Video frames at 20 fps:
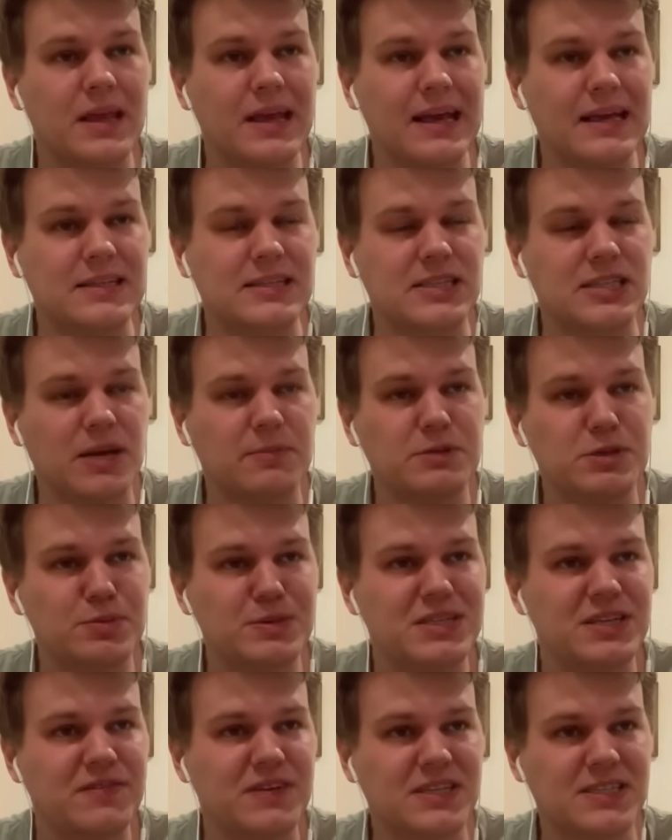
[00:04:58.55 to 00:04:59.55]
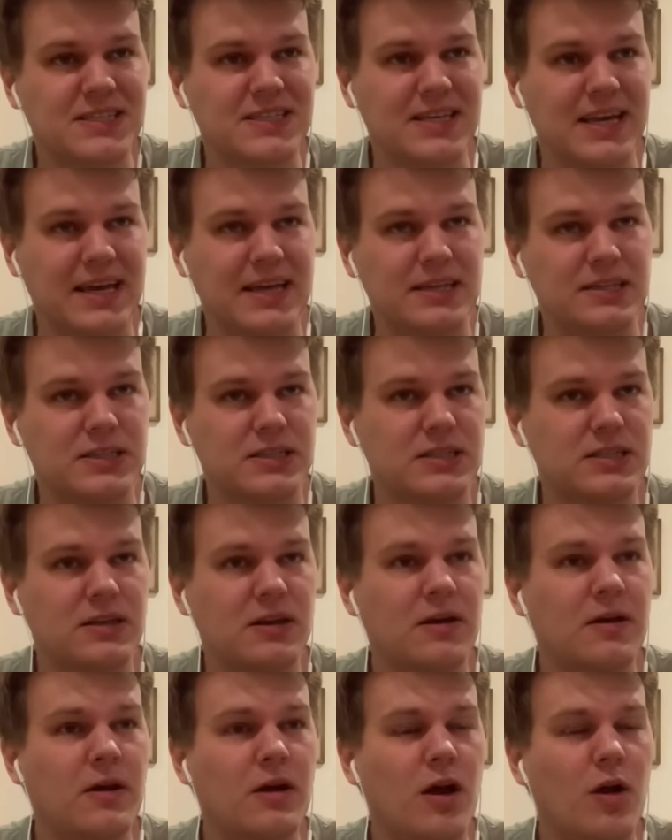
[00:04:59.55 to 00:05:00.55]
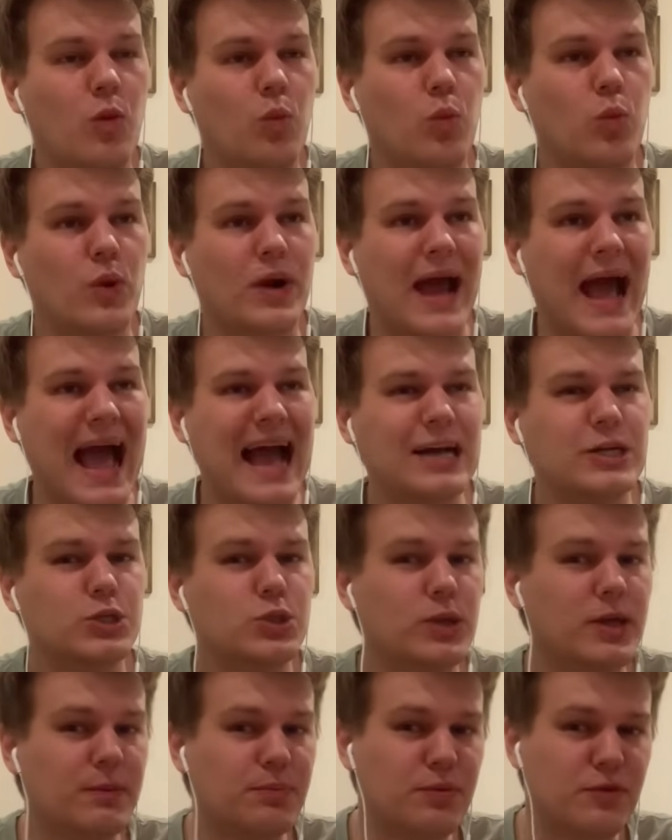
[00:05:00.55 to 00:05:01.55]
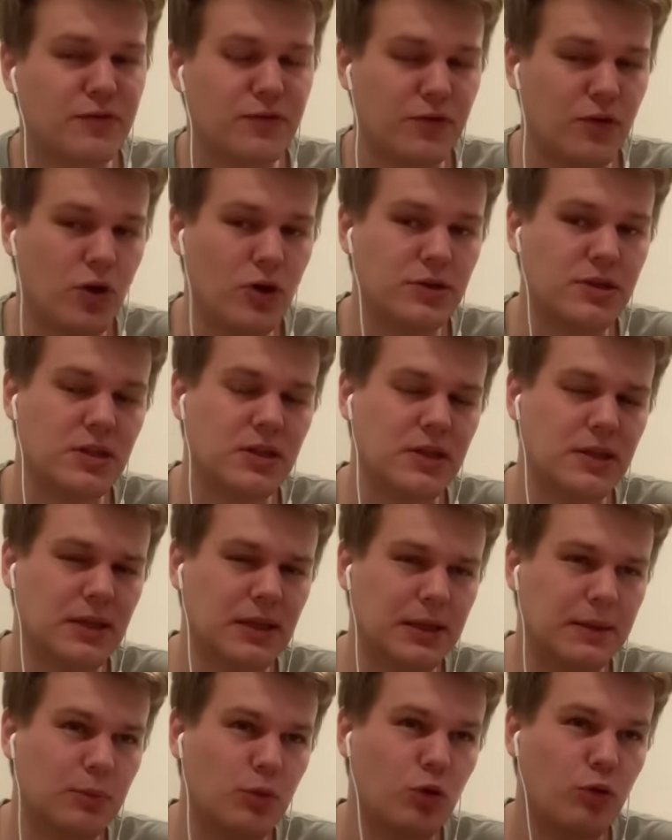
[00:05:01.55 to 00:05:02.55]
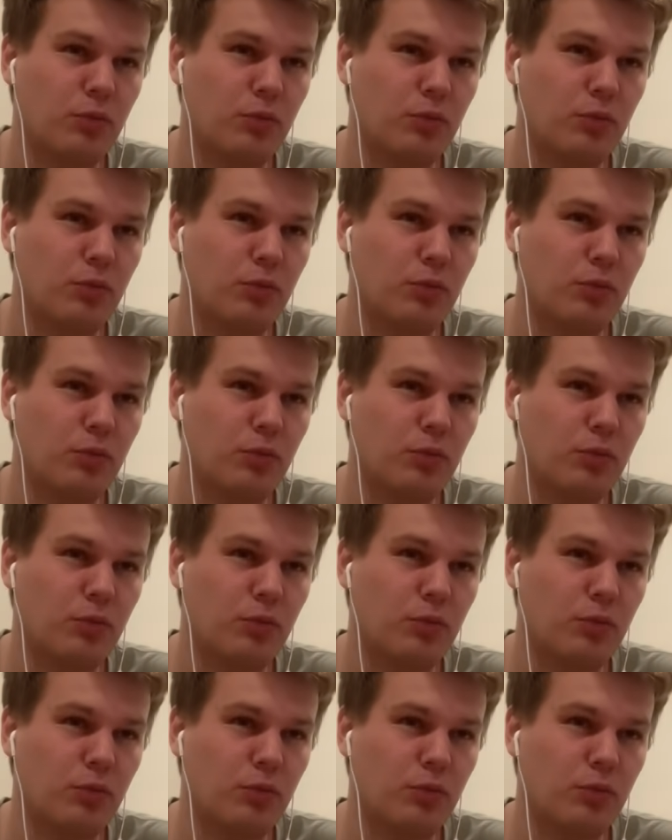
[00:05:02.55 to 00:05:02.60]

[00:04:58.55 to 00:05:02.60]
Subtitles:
in some specific seats, would actually prefer that the Liberal